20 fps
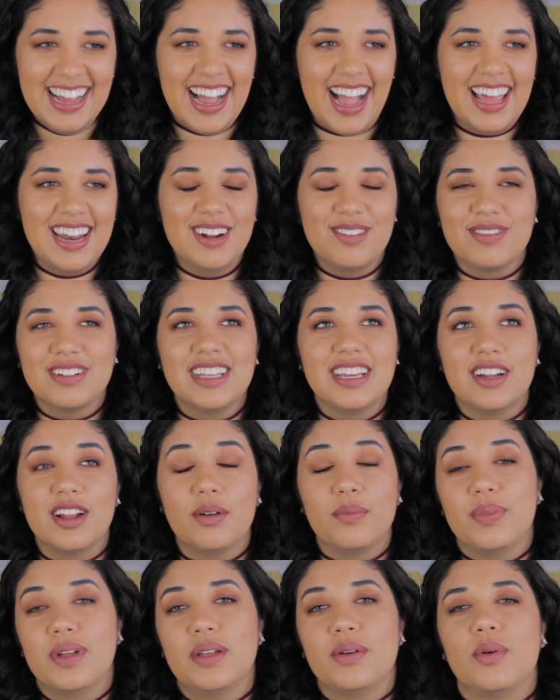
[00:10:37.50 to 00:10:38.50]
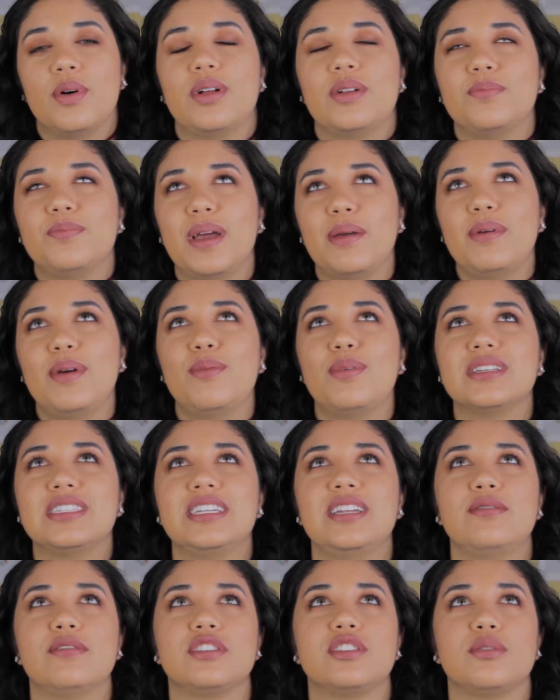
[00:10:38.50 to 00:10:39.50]
I didn't really, but well, maybe it
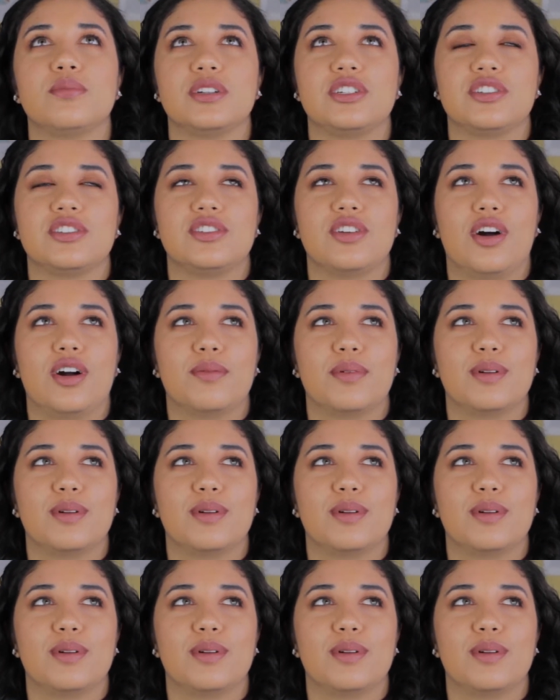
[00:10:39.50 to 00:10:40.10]
wasn't even so much the song,